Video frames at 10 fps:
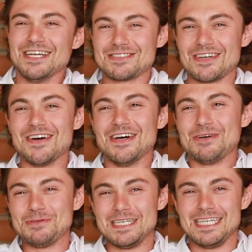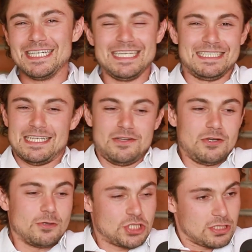So he said, you
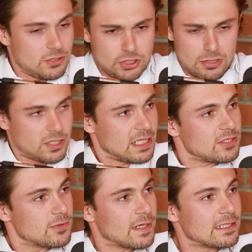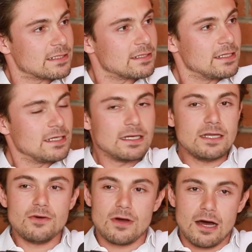know, you should look into it. Mm-hmm.
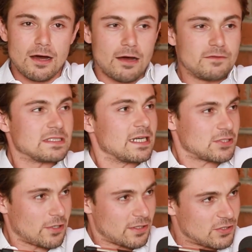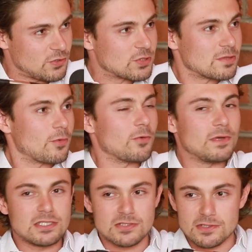You know, obviously I started to do some more
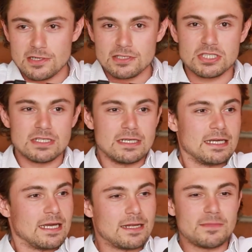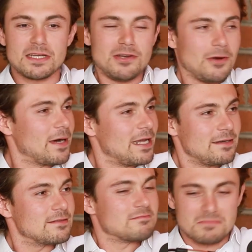research, and I'm like, you know
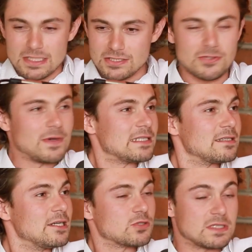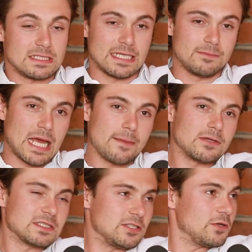what? Let's do it. So at the same time I
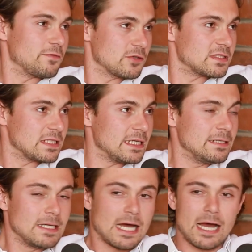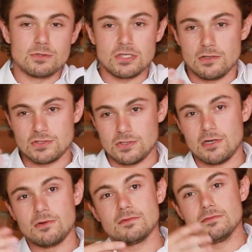was in university, I was
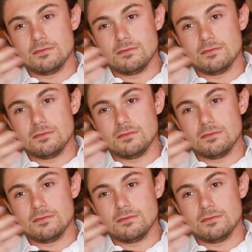also,